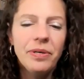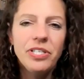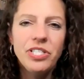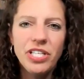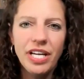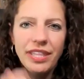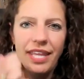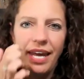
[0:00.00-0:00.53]
I
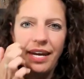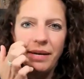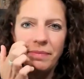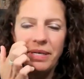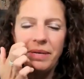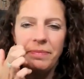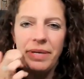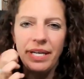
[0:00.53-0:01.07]
appreciate that. And
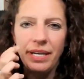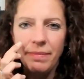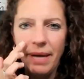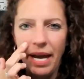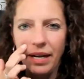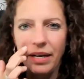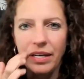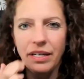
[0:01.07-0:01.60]
I'm going to
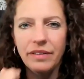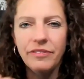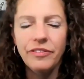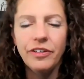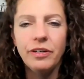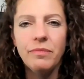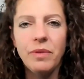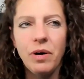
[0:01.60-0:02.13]
piggyback on it
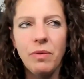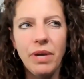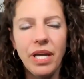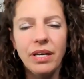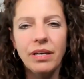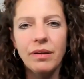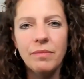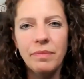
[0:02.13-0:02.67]
for a
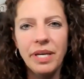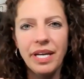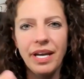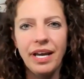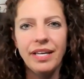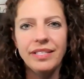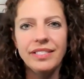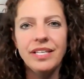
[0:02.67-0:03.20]
moment
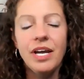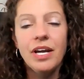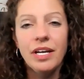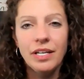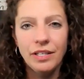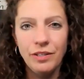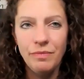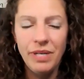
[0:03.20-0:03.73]
because
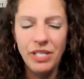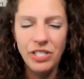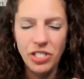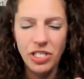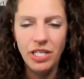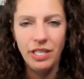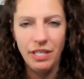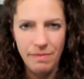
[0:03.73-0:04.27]
you
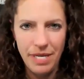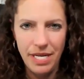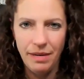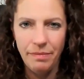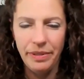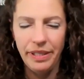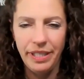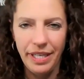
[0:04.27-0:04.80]
mentioned
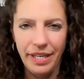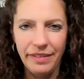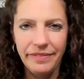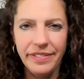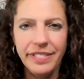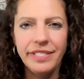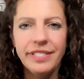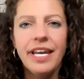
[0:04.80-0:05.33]
limiting
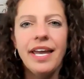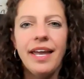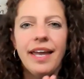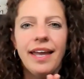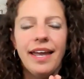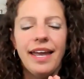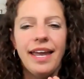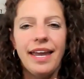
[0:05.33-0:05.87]
beliefs.
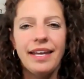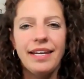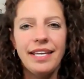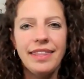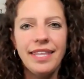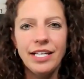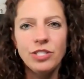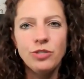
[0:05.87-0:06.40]

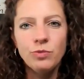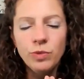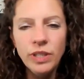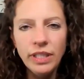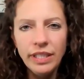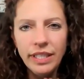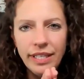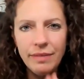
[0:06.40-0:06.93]
And I think it's
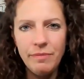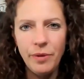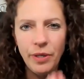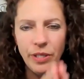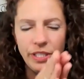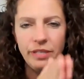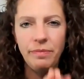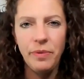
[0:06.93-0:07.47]
really
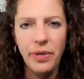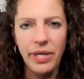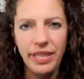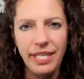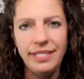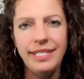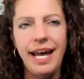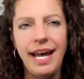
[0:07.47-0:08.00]
important to
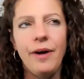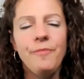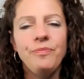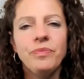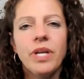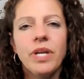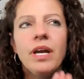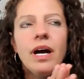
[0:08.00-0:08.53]
point this out.
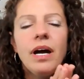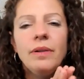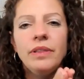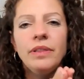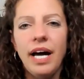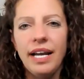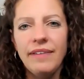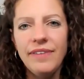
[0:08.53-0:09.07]
A
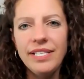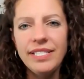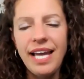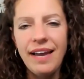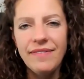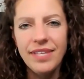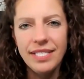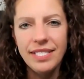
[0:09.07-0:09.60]
lot of us
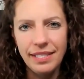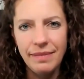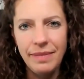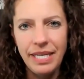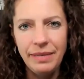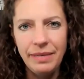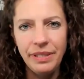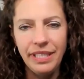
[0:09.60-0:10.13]
have this
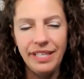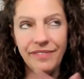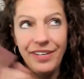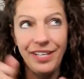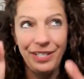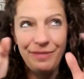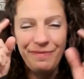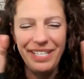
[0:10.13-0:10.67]
limiting belief,
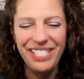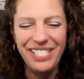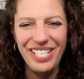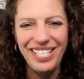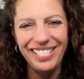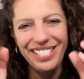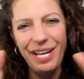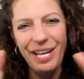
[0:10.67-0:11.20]
and you
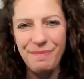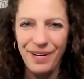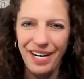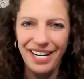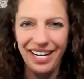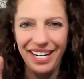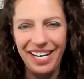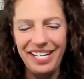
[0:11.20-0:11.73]
mentioned
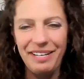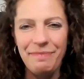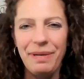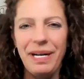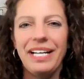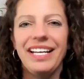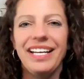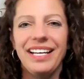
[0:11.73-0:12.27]
separating kind of
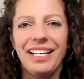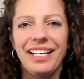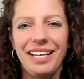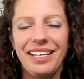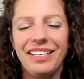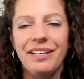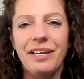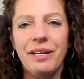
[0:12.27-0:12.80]
body
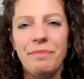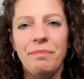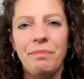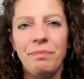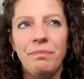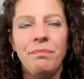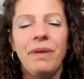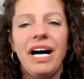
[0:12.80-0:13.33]
and,
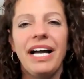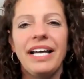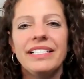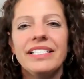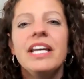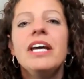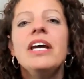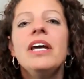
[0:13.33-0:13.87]
and
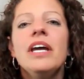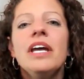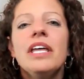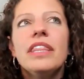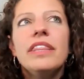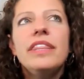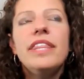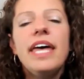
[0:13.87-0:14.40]
mind,
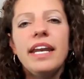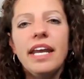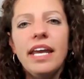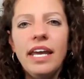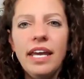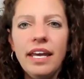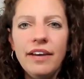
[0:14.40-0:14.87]
that